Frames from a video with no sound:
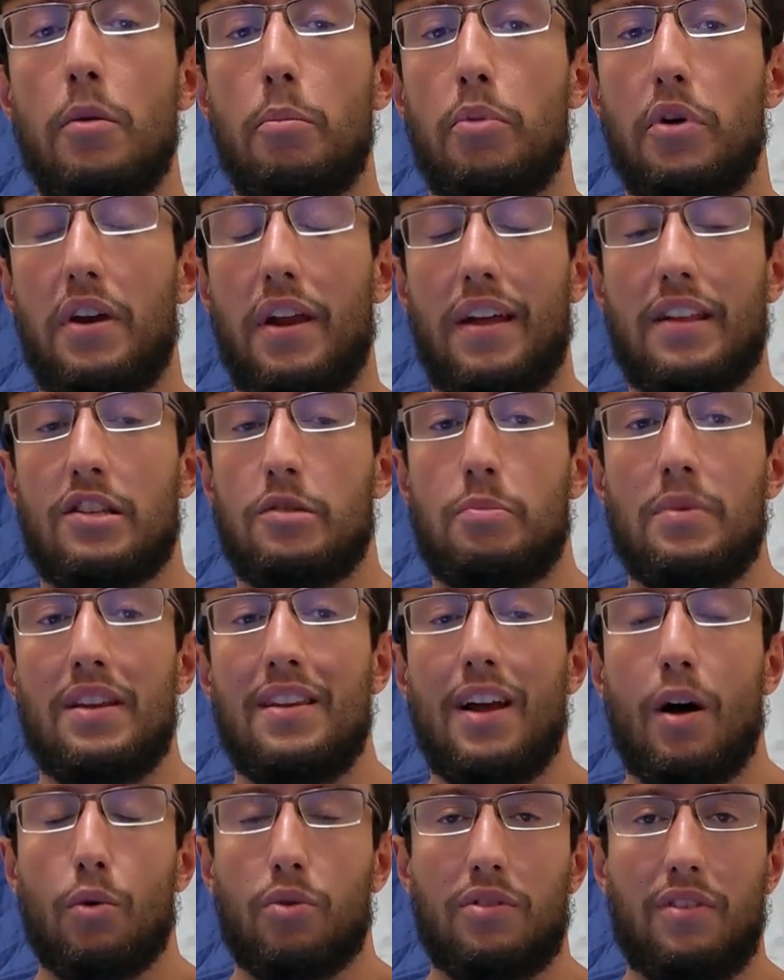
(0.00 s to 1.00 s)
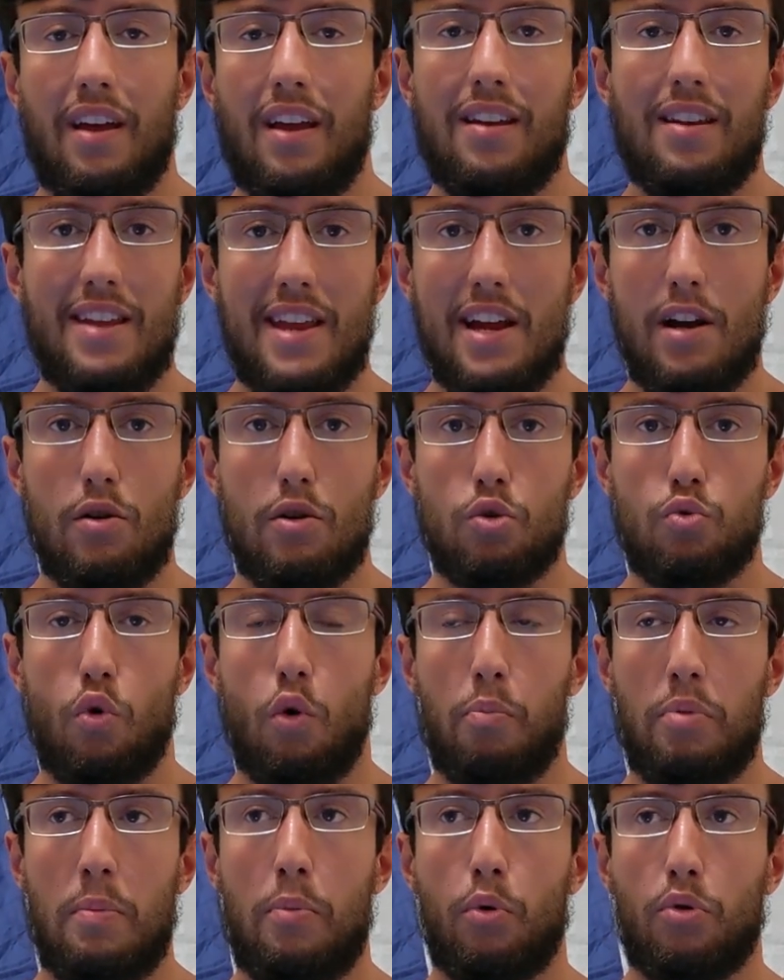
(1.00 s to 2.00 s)
But it's been now 10 years
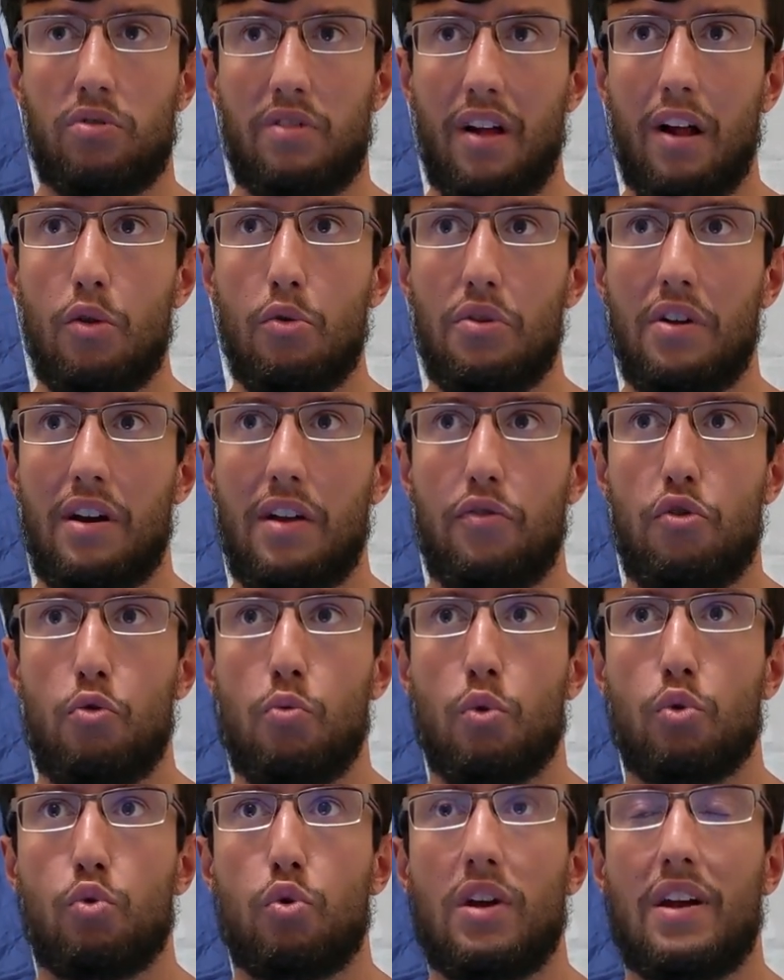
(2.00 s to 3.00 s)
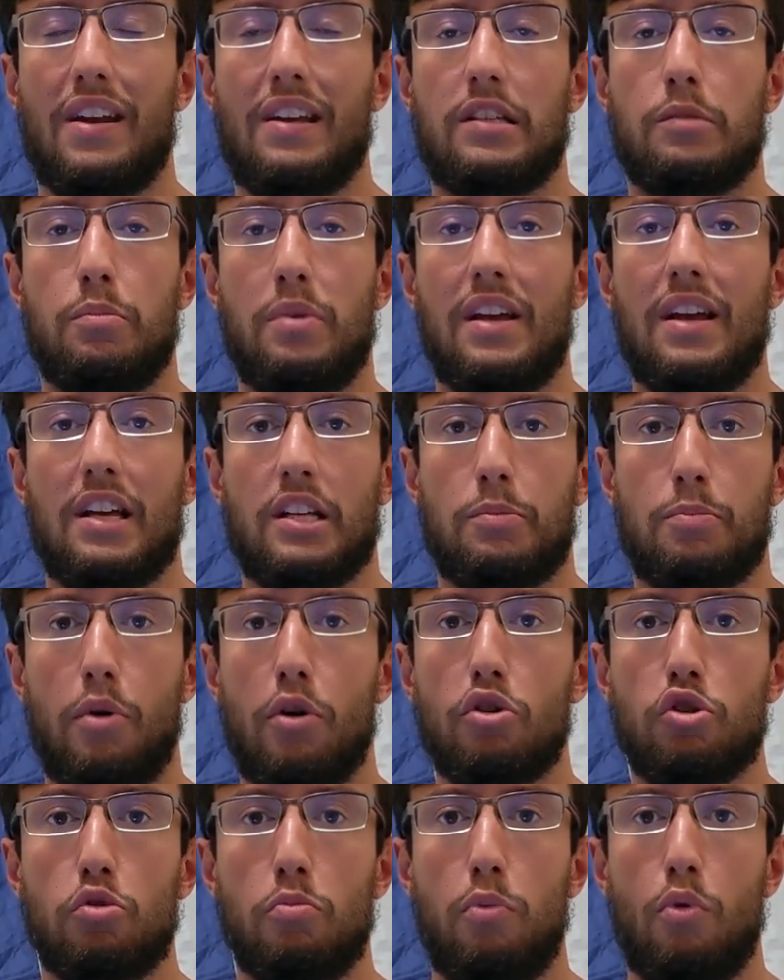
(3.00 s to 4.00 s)
where people tell you that if you want to get as big as
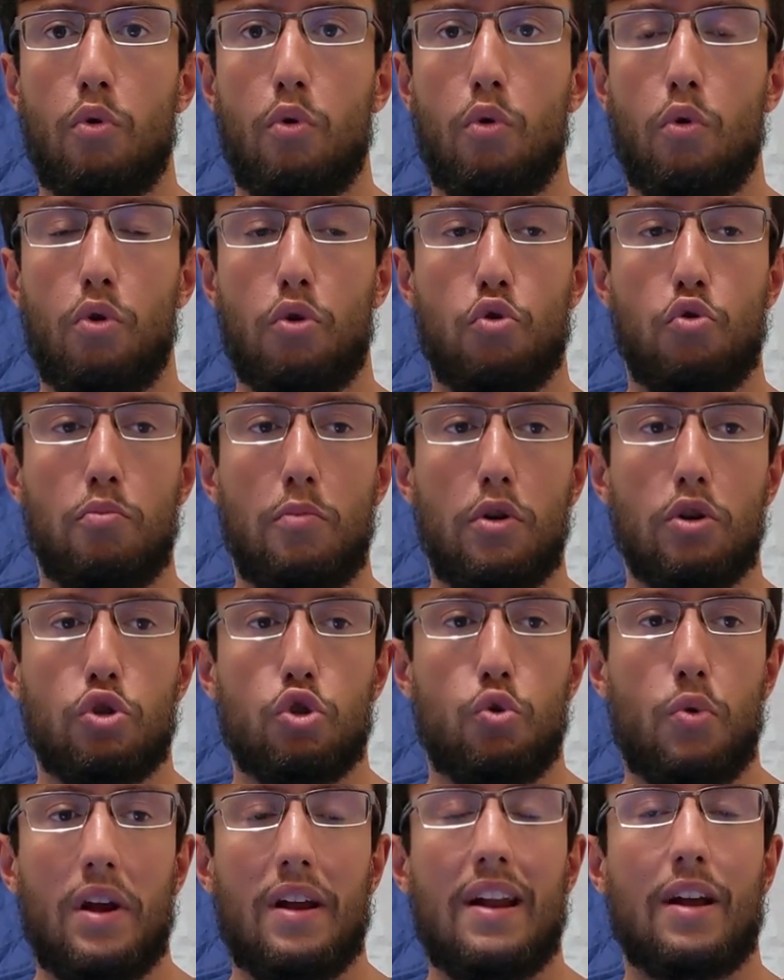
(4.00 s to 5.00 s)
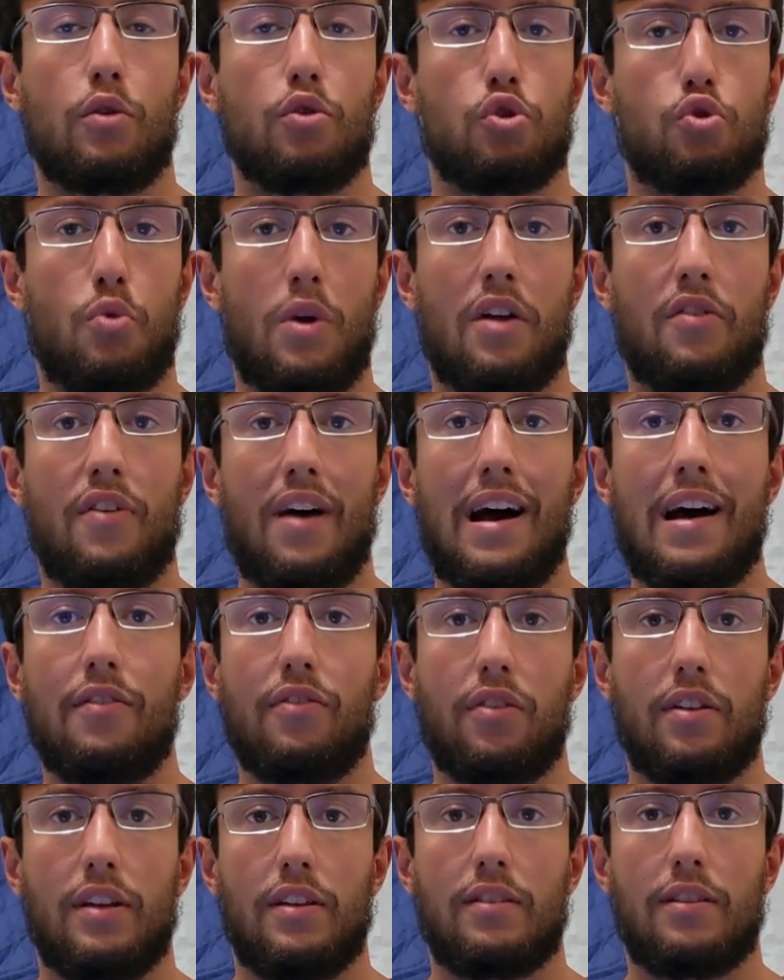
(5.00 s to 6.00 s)
possible, you must train like a strength
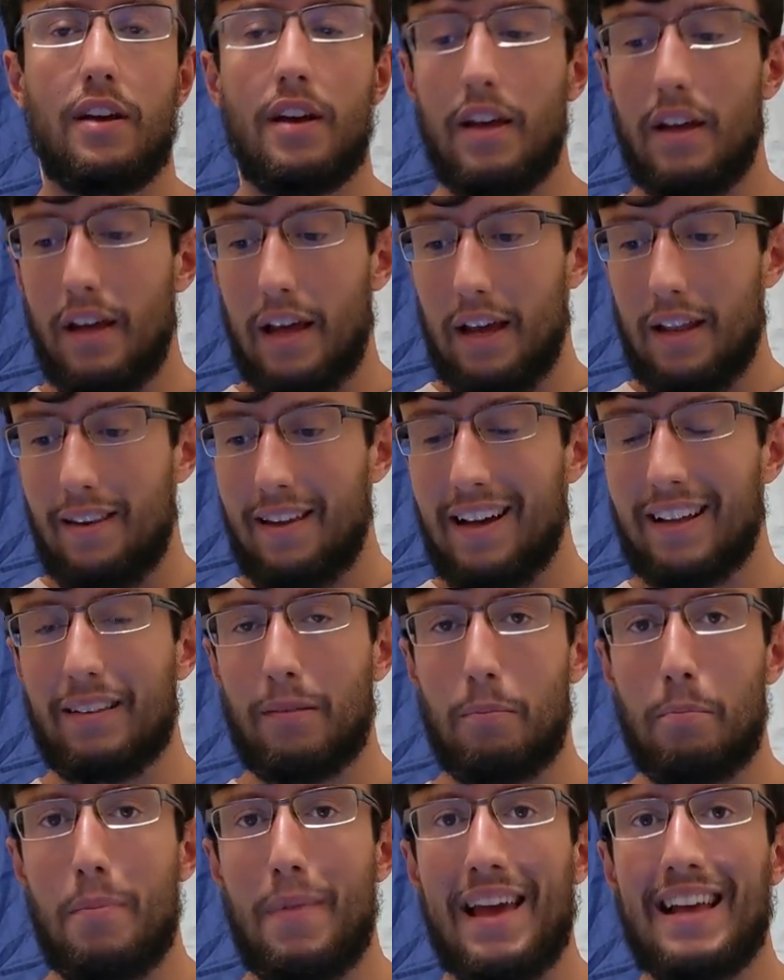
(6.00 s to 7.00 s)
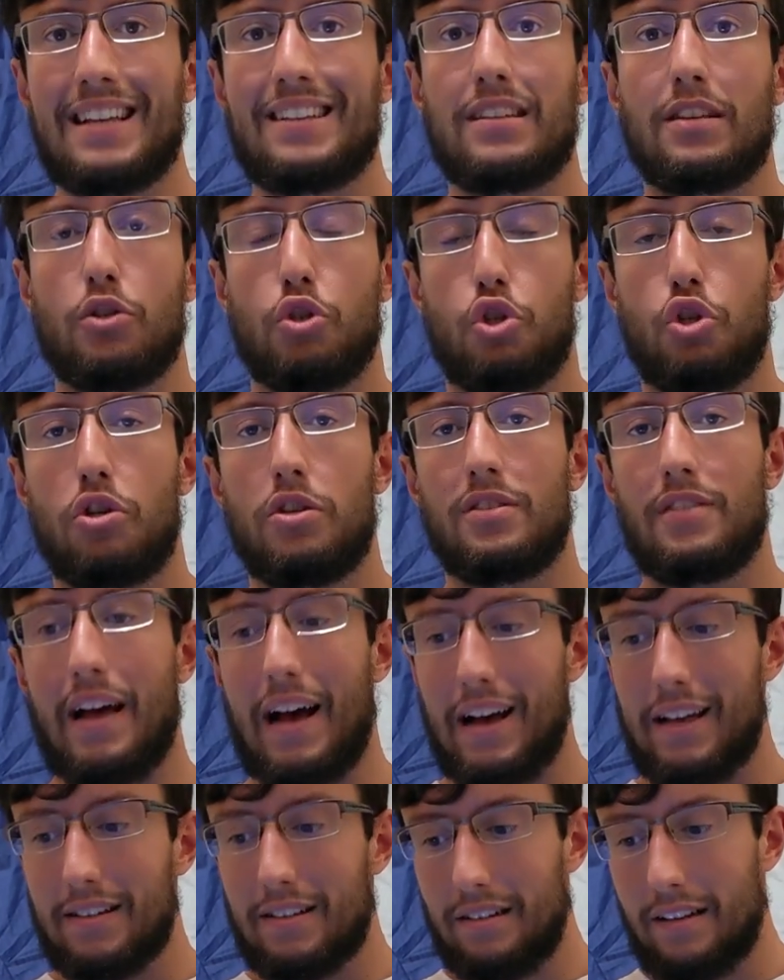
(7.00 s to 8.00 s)
athlete. And that makes just
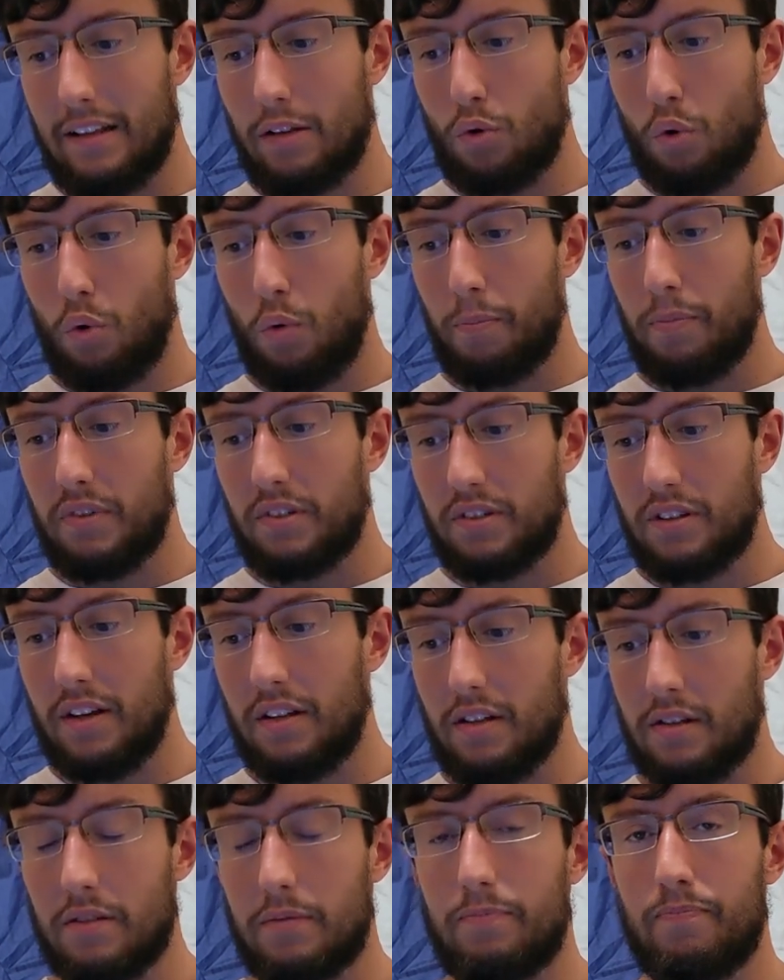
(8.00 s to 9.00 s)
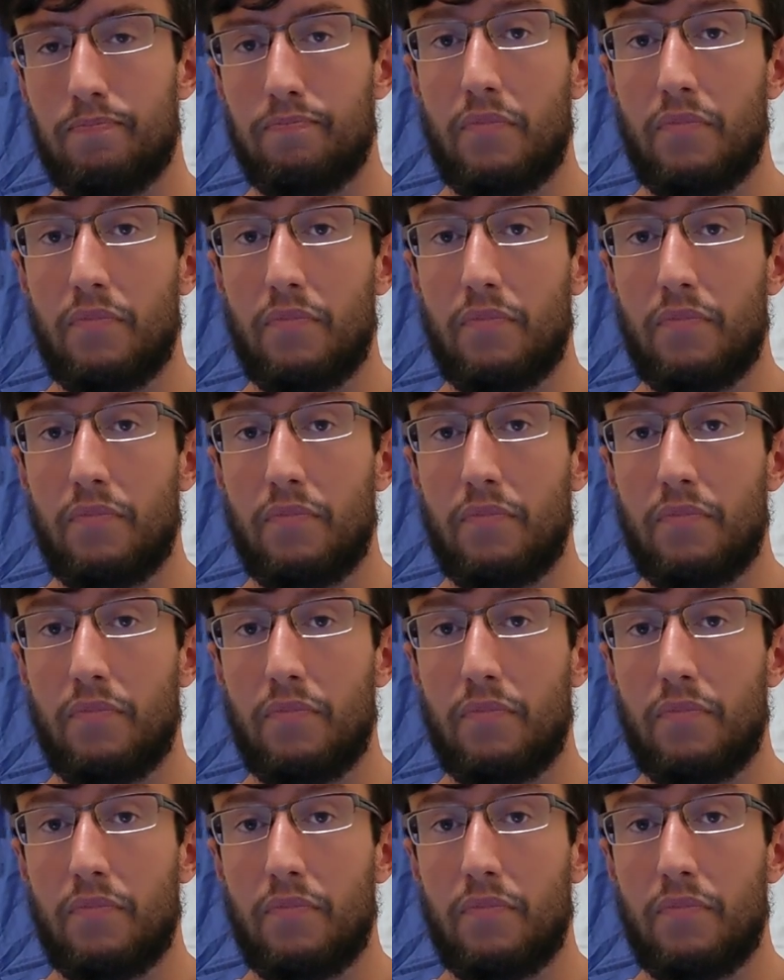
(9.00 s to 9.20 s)
as little sense.